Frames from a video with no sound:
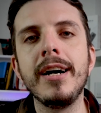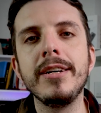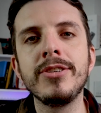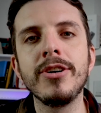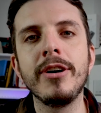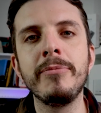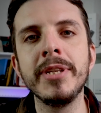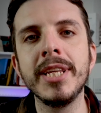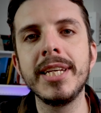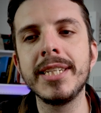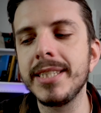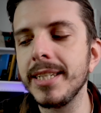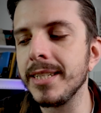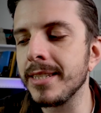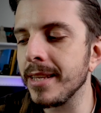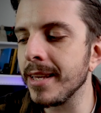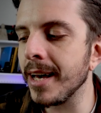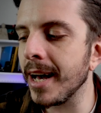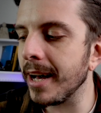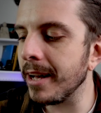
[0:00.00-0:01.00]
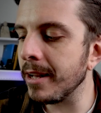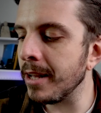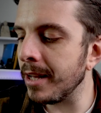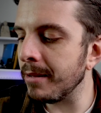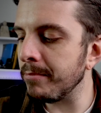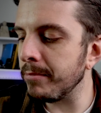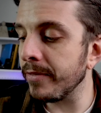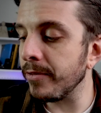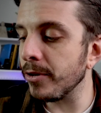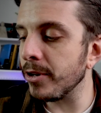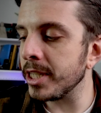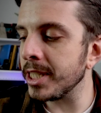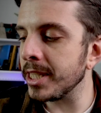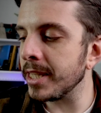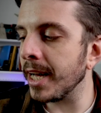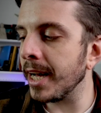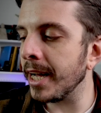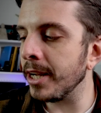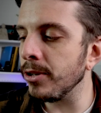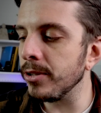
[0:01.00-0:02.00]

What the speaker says: So I've been listening to that. And before I did that,